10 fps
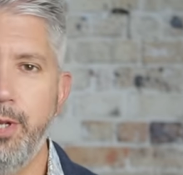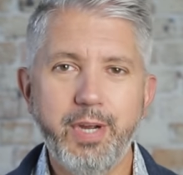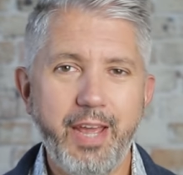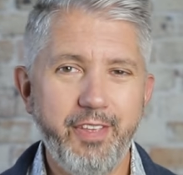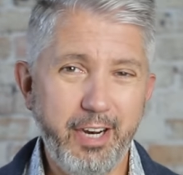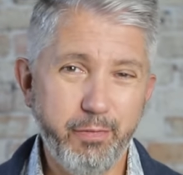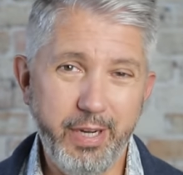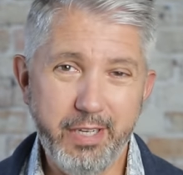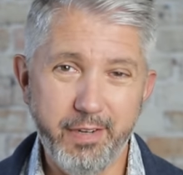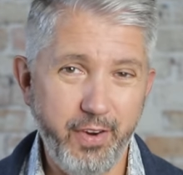Okay, the next
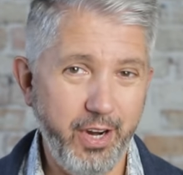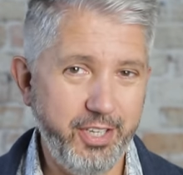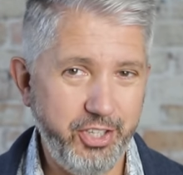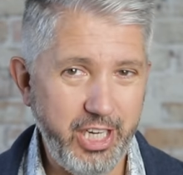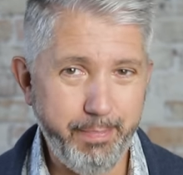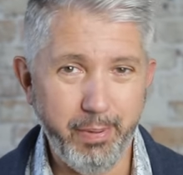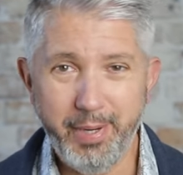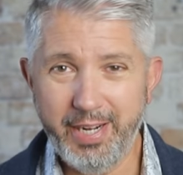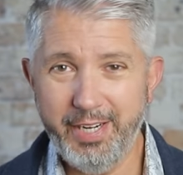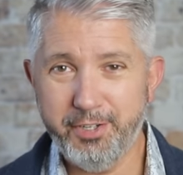one isn't very cheap,
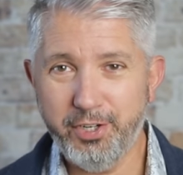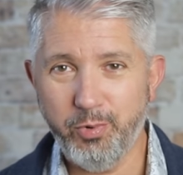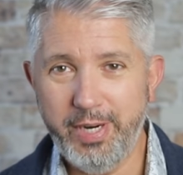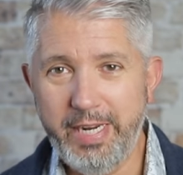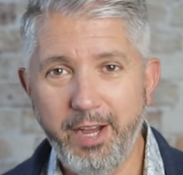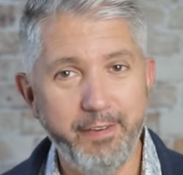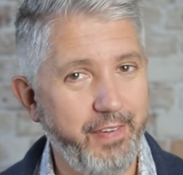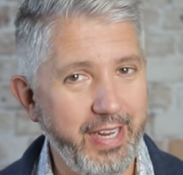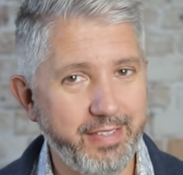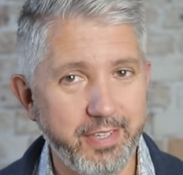but it's Creed
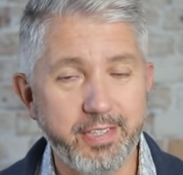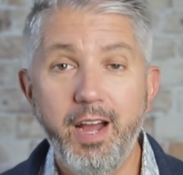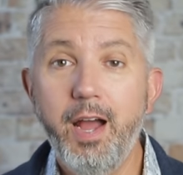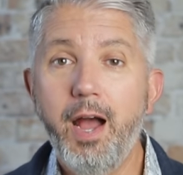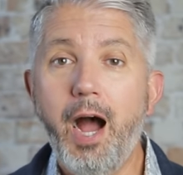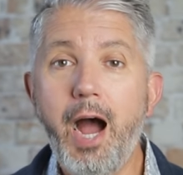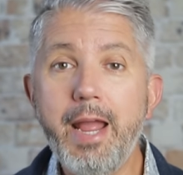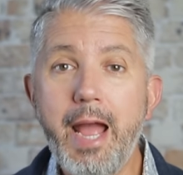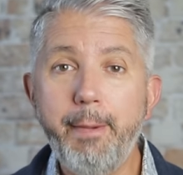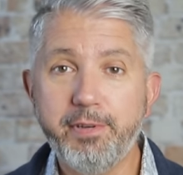Aventus.
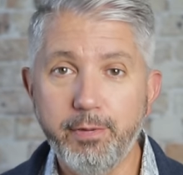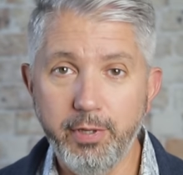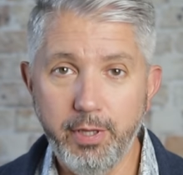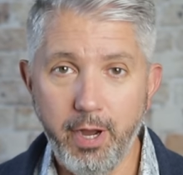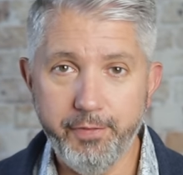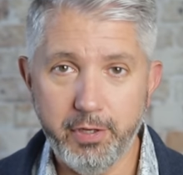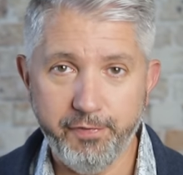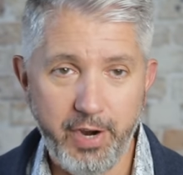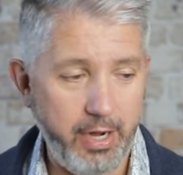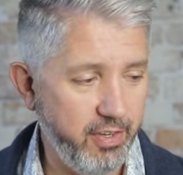I absolutely love this
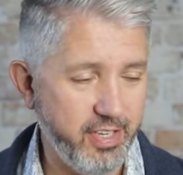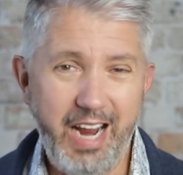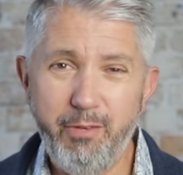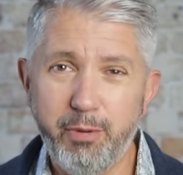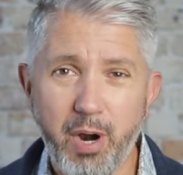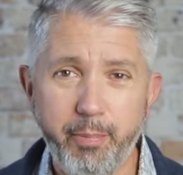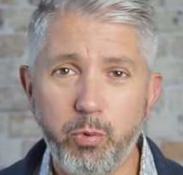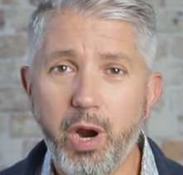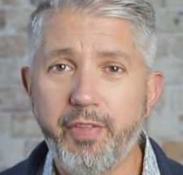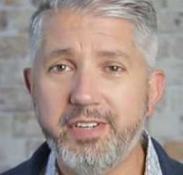fragrance, and I would probably
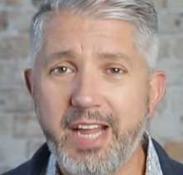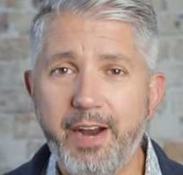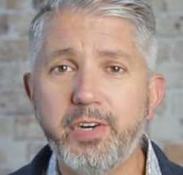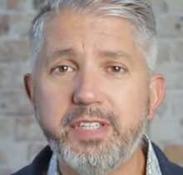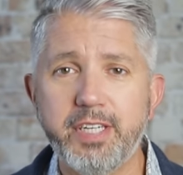wear this every